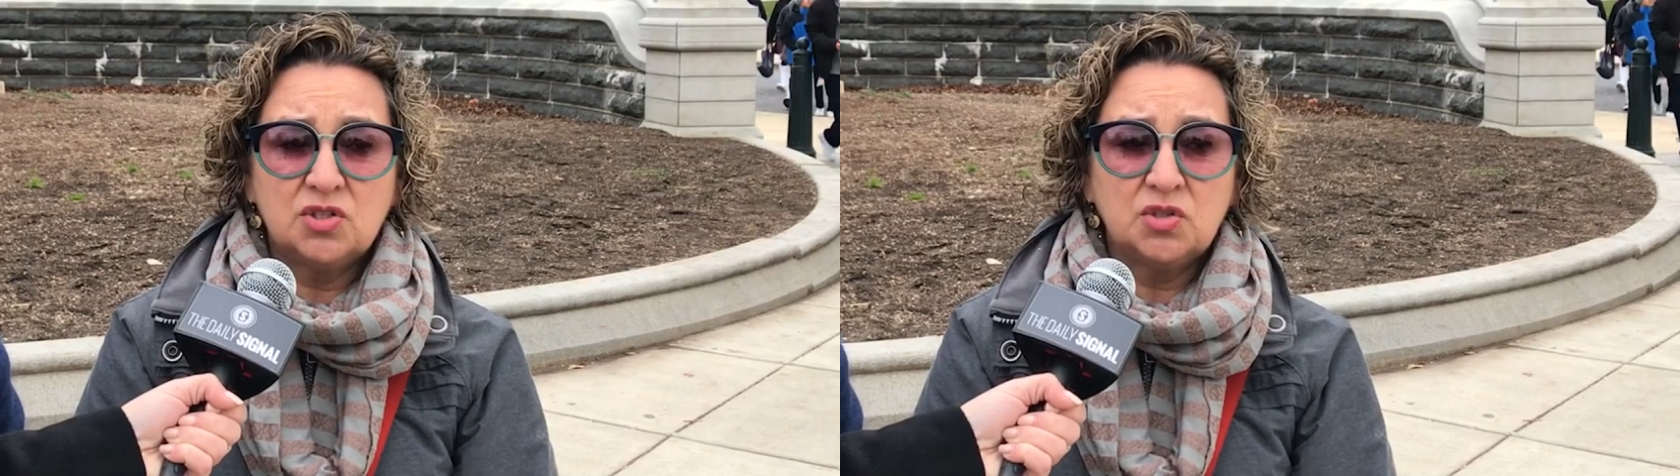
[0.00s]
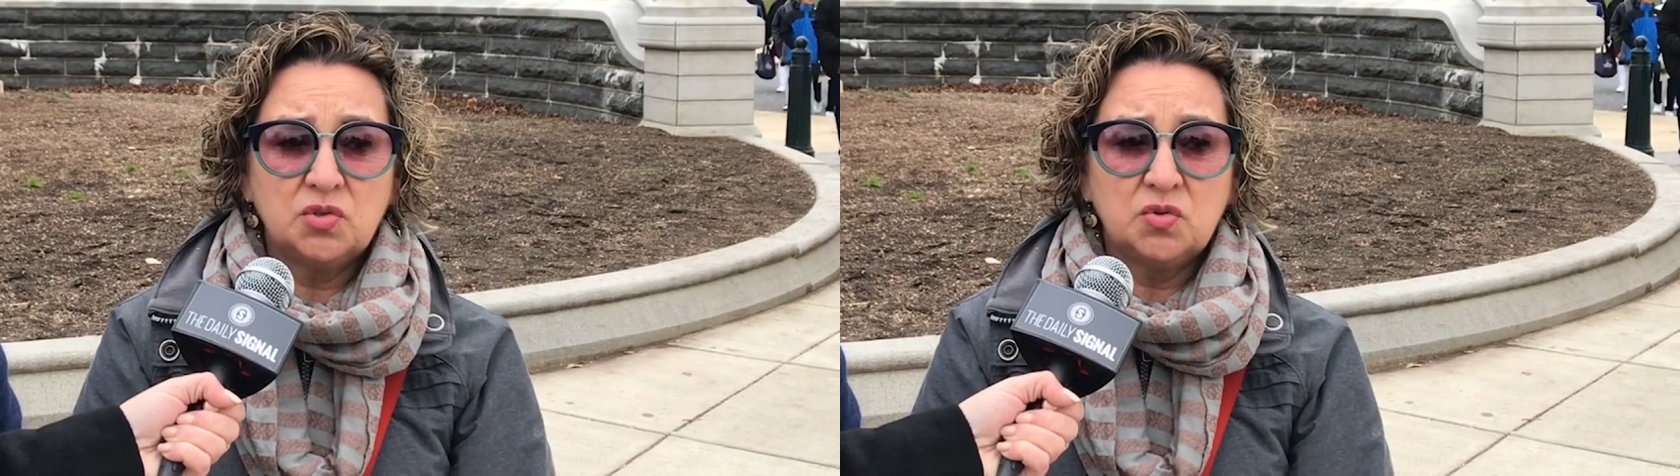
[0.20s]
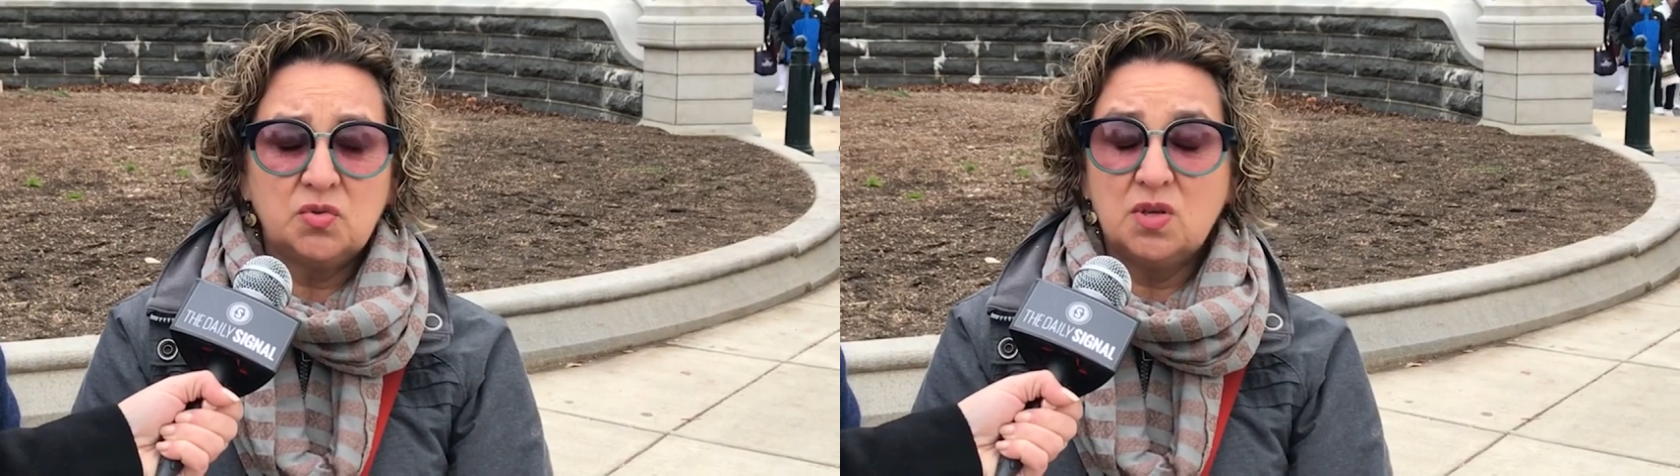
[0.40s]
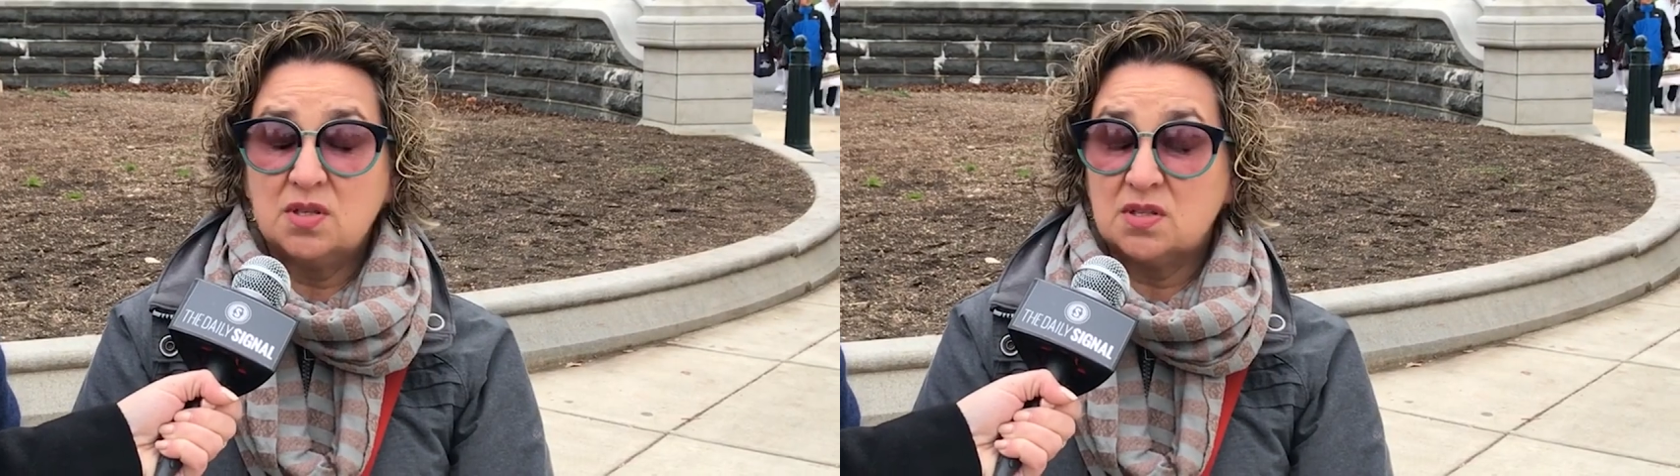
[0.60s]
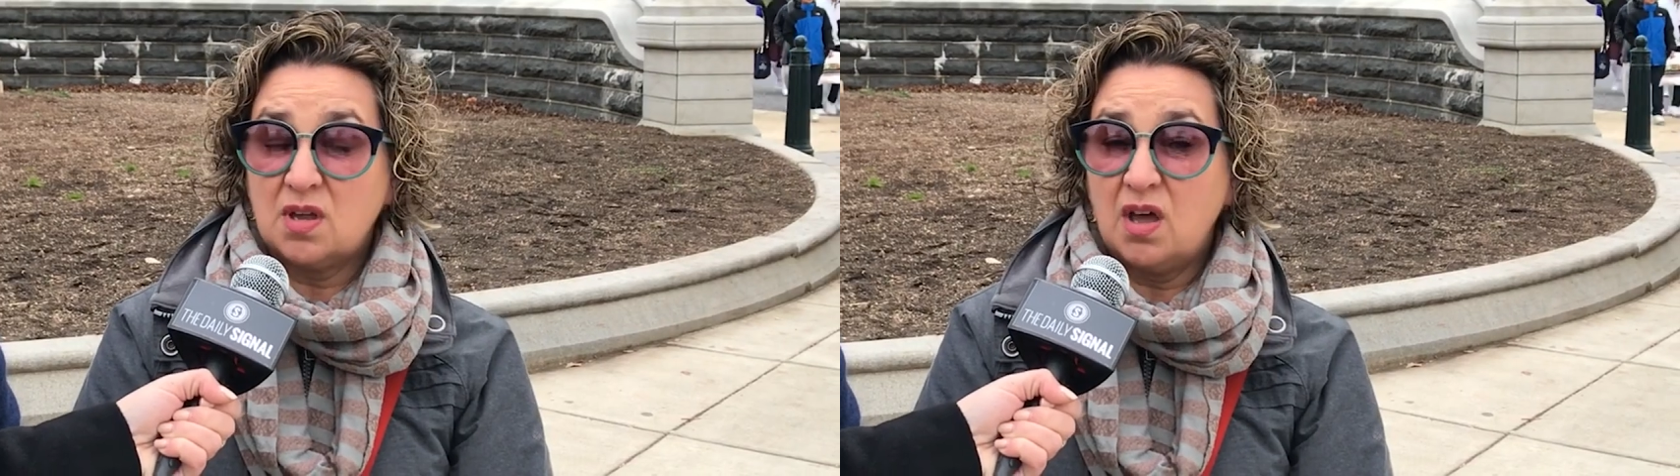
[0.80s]
to
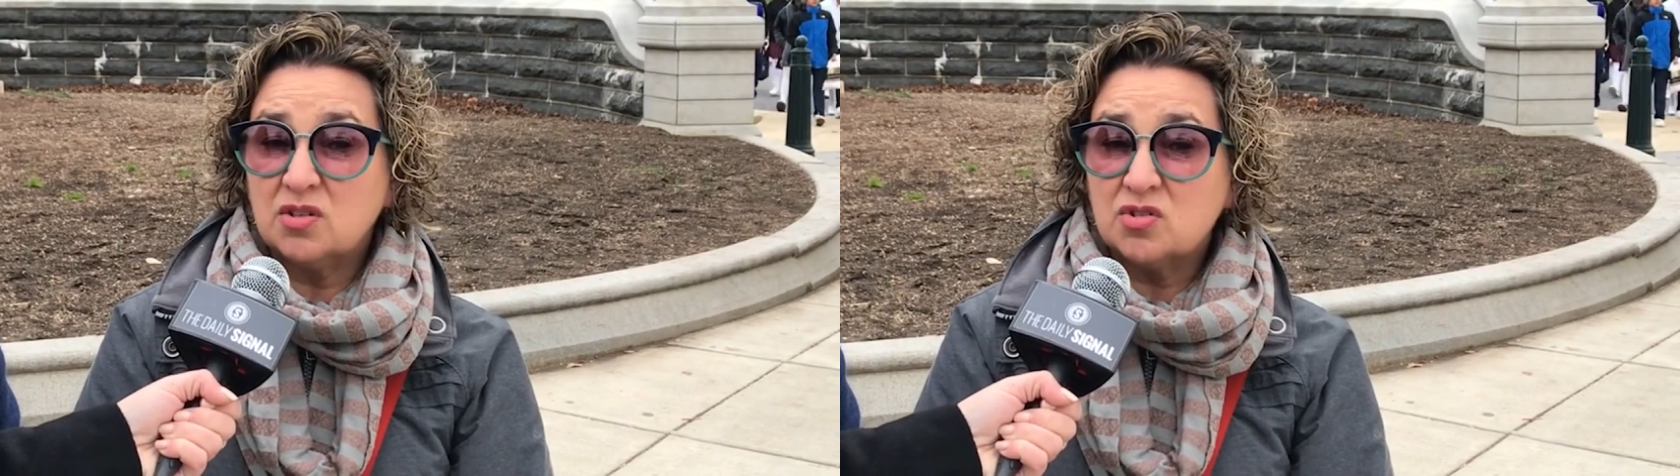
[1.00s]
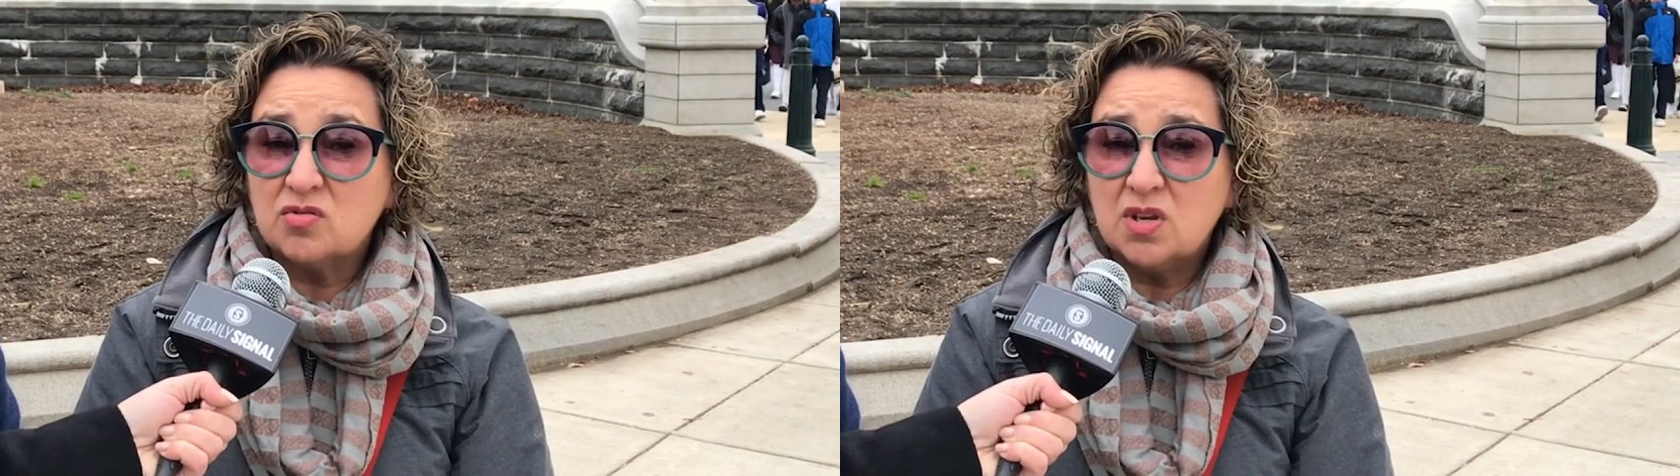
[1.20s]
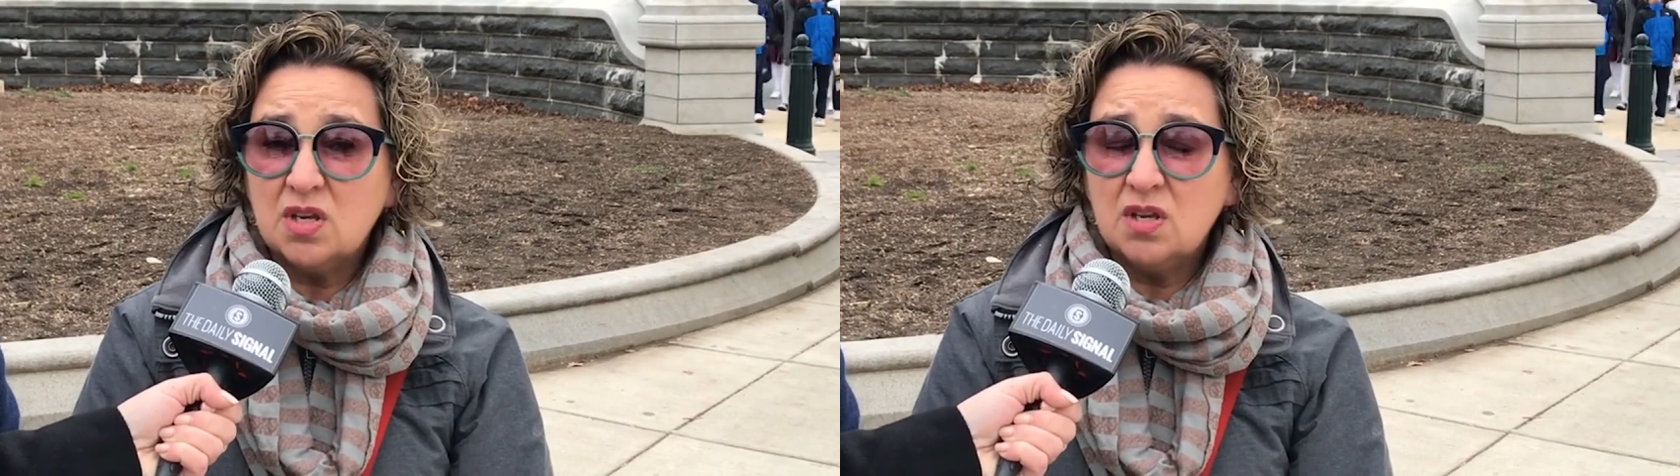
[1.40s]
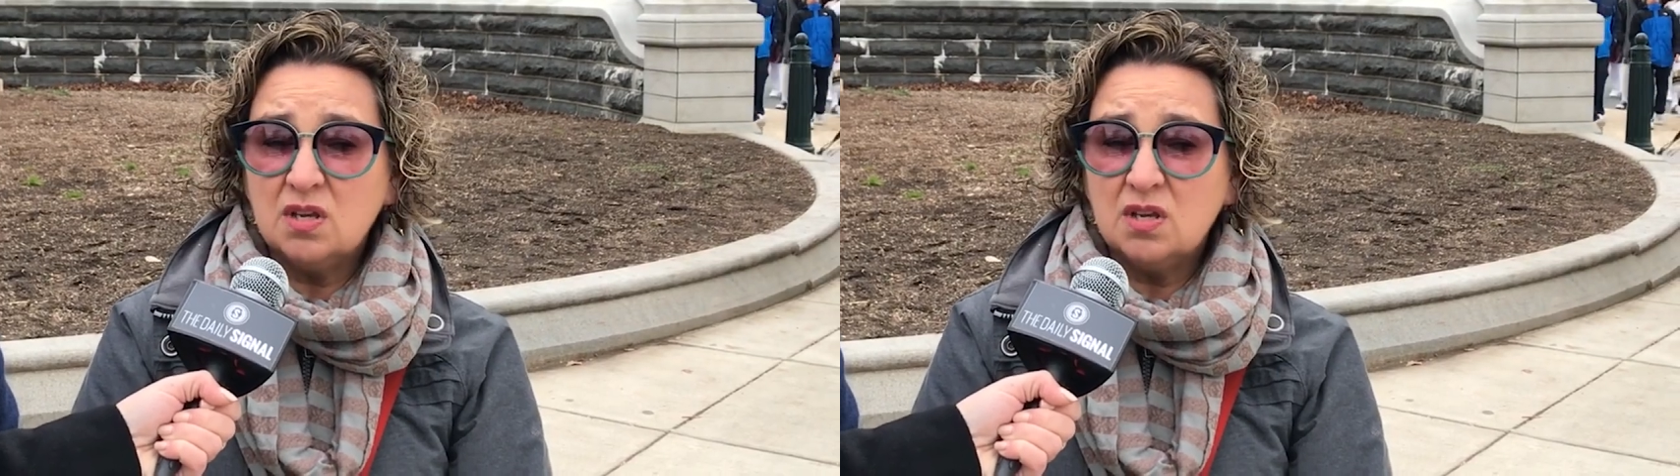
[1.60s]
his country.